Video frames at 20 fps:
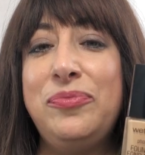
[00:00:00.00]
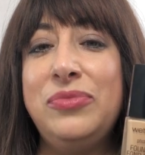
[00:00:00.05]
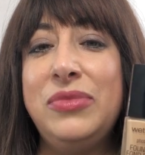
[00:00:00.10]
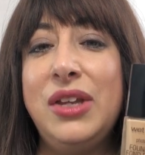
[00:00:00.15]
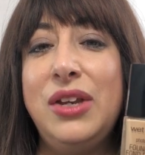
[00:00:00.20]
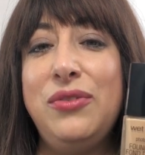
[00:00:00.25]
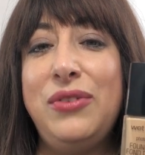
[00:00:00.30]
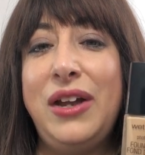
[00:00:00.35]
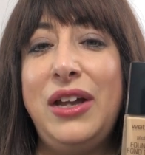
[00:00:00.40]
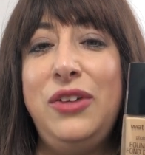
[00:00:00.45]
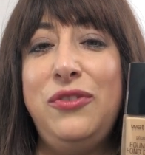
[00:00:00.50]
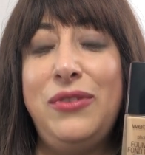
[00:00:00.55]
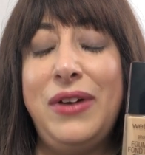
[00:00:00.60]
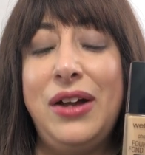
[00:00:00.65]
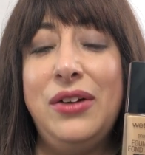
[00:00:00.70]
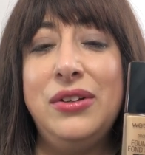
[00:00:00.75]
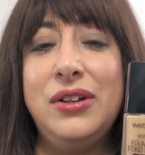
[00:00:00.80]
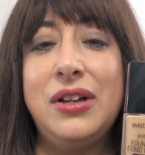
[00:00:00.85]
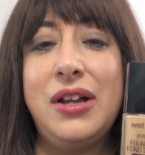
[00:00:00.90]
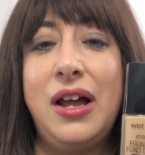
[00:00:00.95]
If I
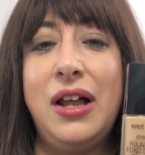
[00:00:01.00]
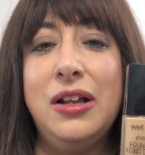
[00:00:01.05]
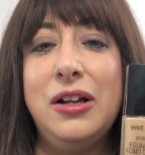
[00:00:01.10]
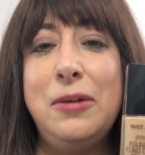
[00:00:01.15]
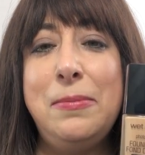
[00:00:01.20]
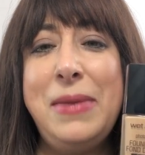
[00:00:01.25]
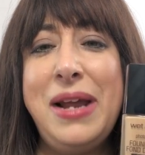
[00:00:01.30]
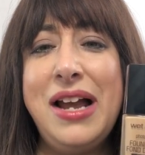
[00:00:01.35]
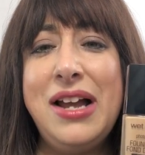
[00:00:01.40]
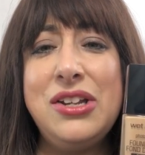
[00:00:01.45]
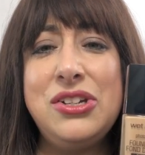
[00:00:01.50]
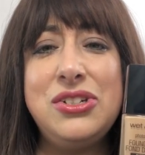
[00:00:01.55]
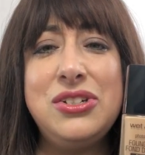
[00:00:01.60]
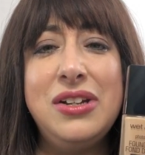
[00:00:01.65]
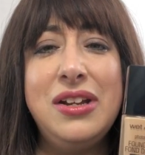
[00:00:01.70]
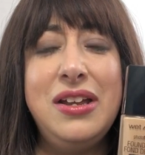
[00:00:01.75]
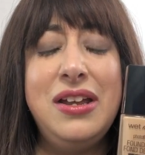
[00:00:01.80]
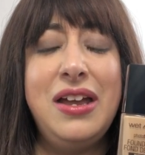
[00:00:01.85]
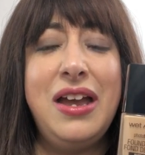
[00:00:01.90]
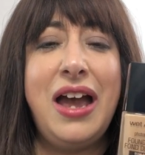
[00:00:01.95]
found a color match,
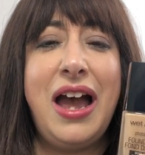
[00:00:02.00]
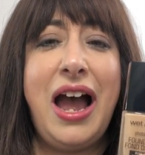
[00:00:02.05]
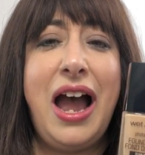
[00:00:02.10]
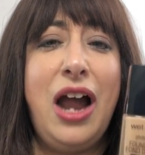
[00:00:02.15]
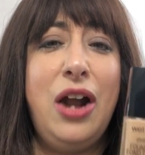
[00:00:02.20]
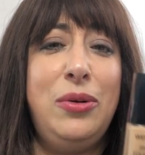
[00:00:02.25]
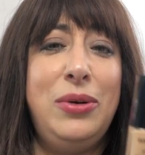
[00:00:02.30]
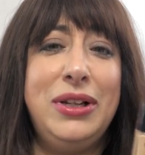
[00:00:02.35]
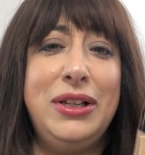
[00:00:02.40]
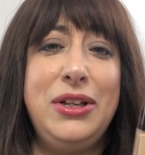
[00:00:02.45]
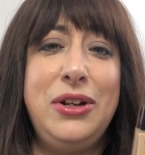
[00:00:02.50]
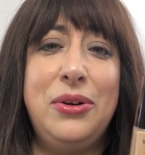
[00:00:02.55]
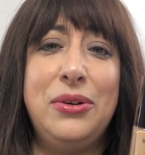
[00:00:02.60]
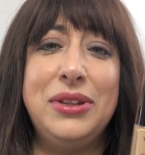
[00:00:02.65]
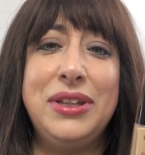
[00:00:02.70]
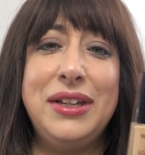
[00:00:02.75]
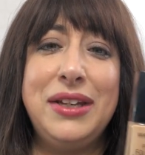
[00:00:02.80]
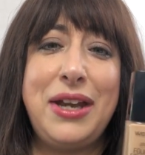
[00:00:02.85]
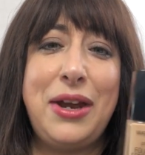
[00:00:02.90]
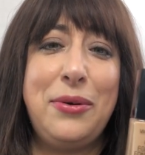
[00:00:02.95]
I really
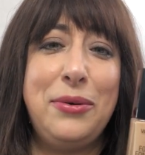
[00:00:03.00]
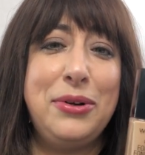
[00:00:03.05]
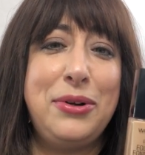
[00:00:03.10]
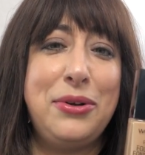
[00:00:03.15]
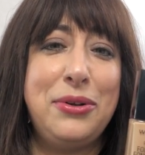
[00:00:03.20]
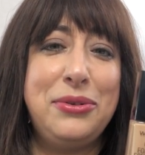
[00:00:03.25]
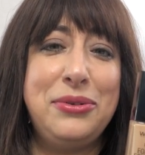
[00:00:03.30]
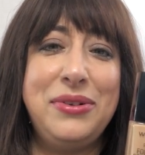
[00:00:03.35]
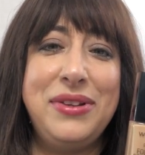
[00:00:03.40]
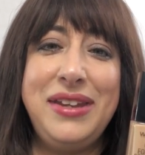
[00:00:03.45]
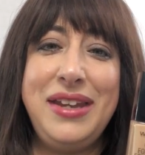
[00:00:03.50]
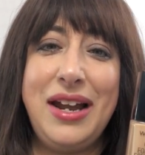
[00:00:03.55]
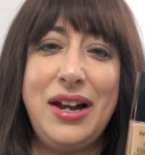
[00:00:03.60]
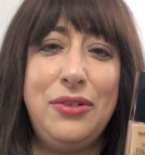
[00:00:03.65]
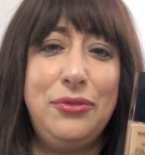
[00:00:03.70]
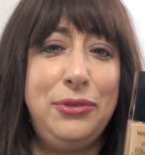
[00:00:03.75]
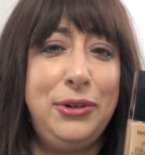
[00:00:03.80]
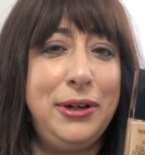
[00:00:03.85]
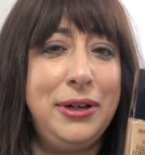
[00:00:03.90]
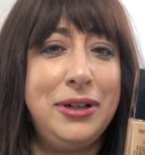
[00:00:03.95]
don't think I would go through the
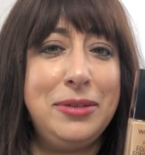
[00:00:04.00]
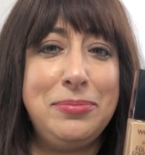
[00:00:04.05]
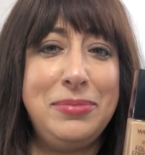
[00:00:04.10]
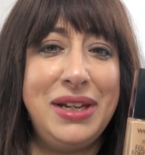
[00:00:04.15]
effort,